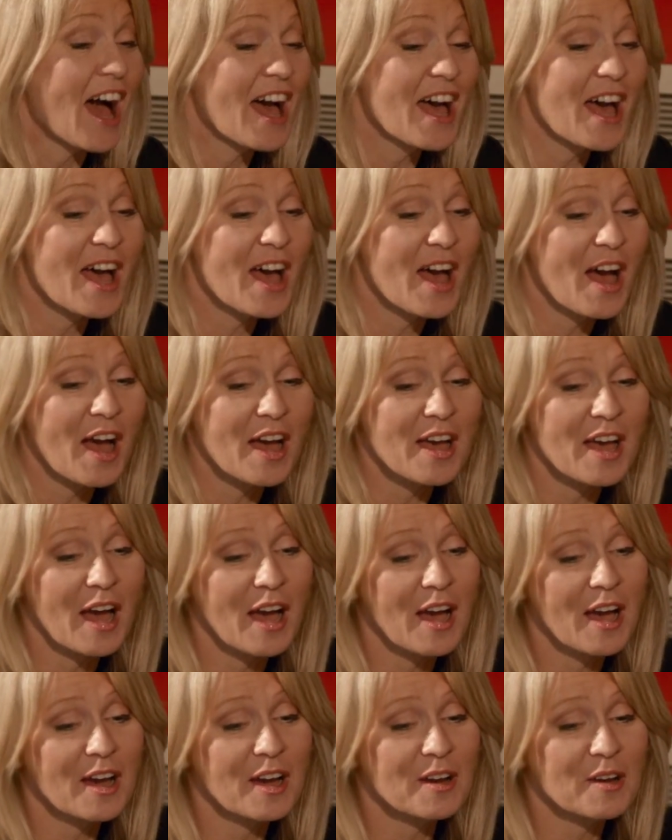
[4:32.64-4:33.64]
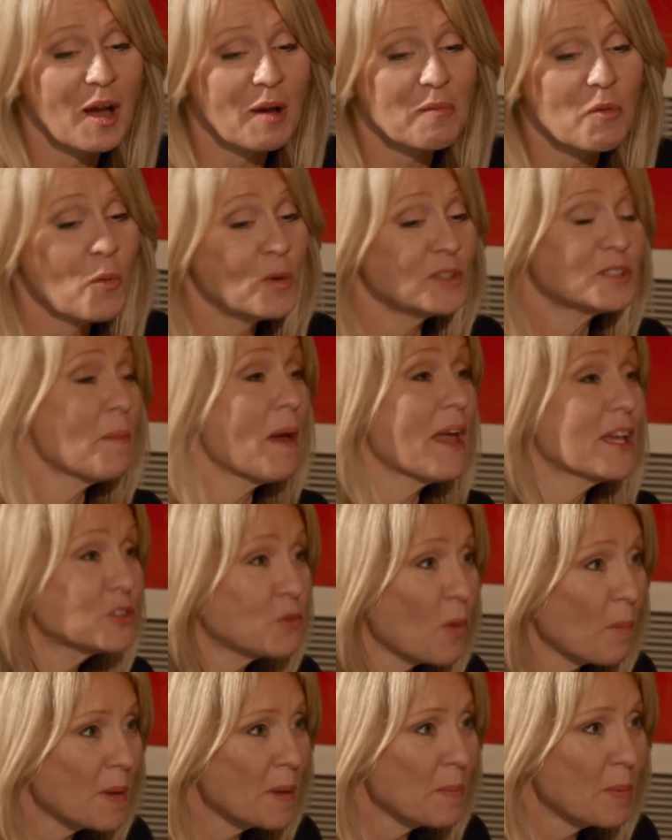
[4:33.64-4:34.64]
I'm always amazed
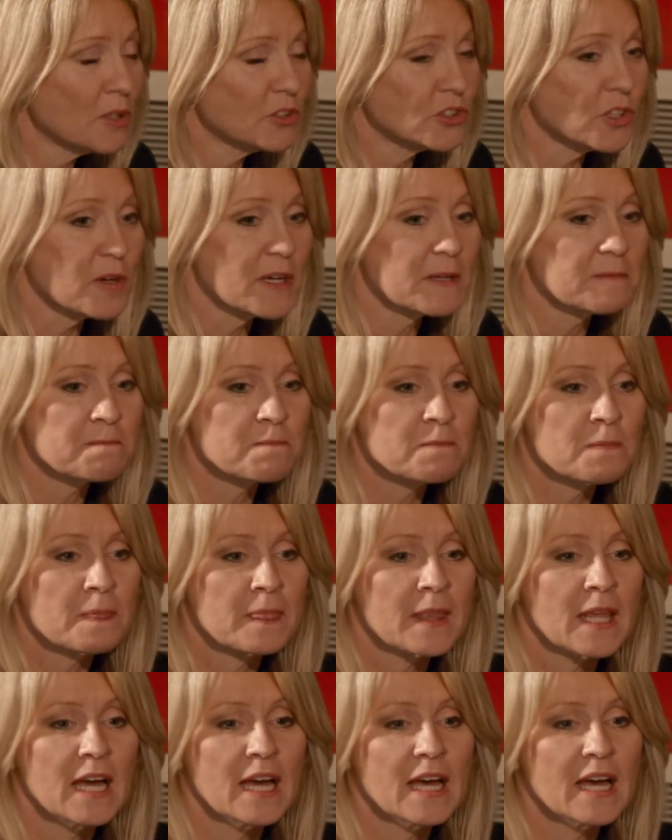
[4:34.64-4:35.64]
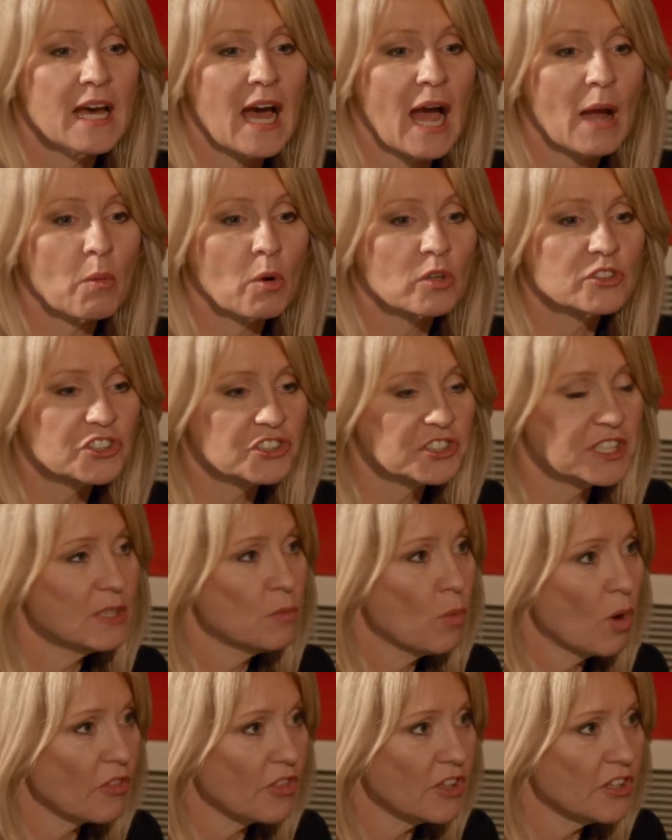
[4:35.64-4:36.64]
what people are doing. I want to see
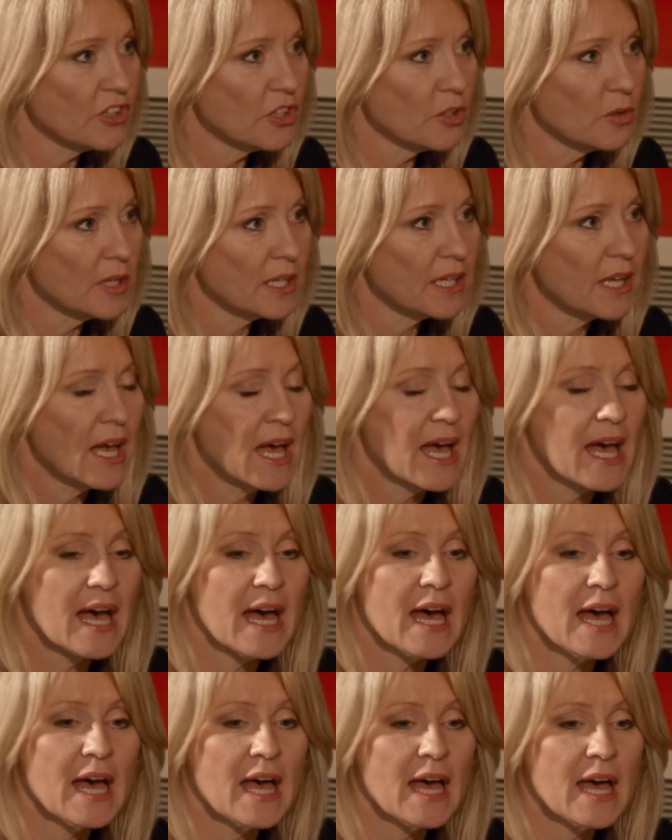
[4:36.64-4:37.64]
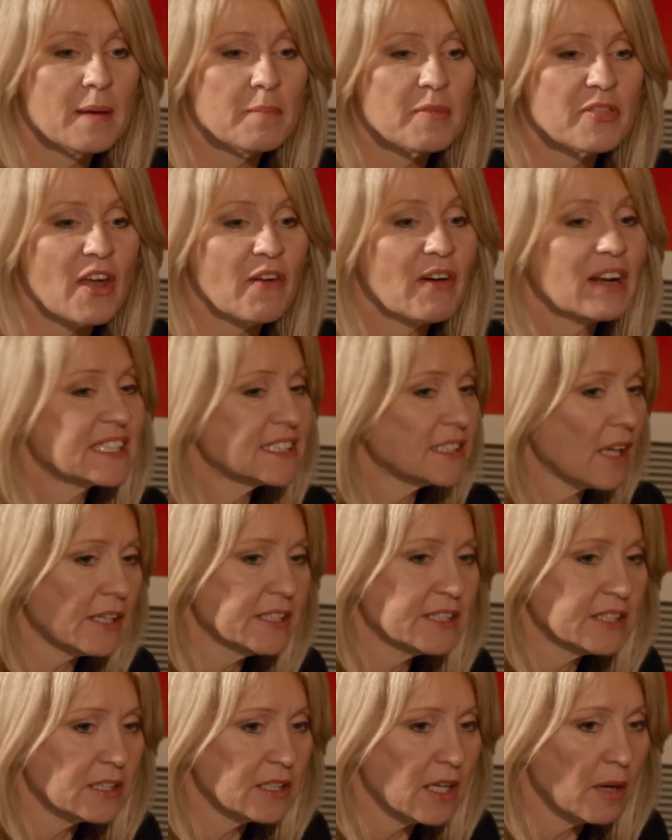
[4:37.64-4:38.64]
what they're doing. They're
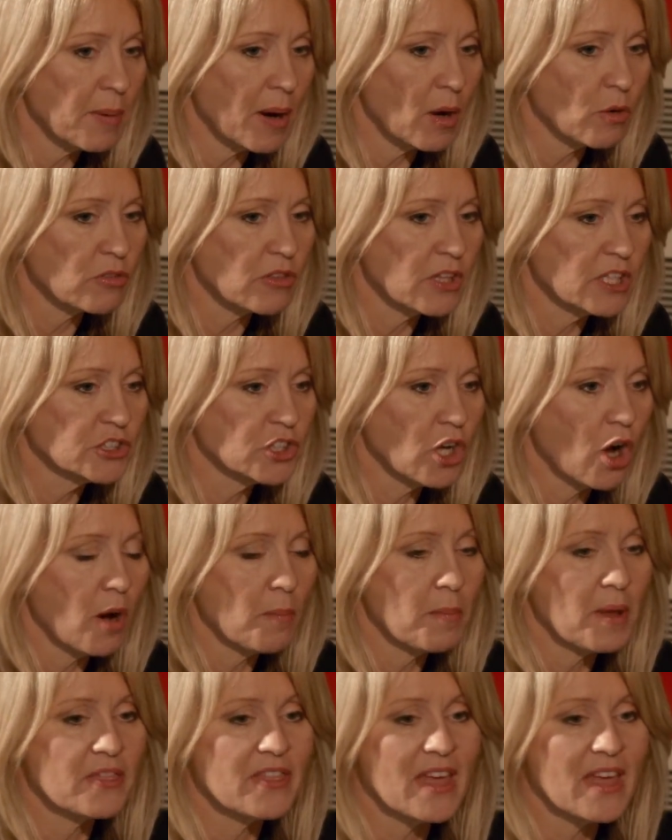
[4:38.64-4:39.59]
excited about their job.